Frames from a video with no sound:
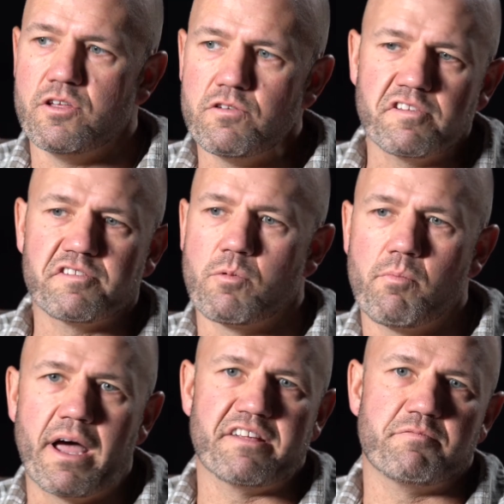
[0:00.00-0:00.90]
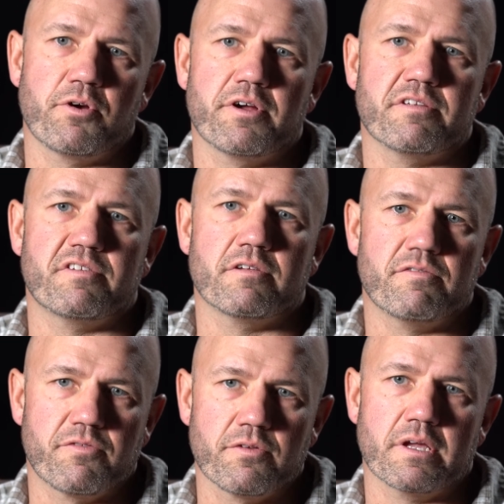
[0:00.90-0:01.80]
of using some of my
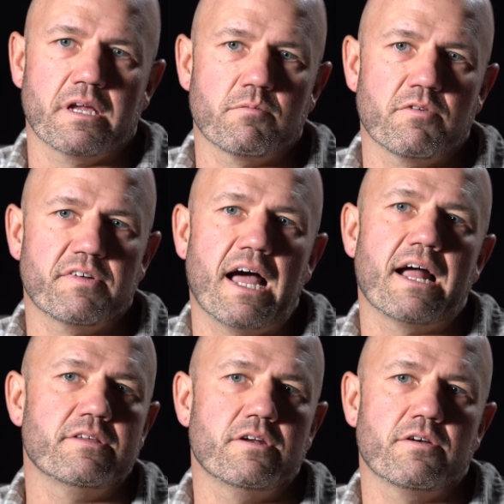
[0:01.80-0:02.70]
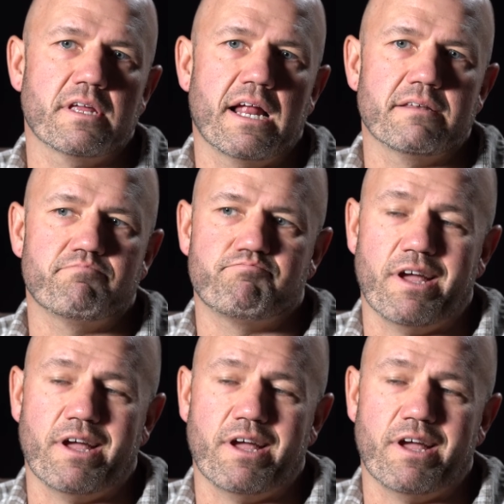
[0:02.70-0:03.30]
experiences for the kingdom of God, you know, that I,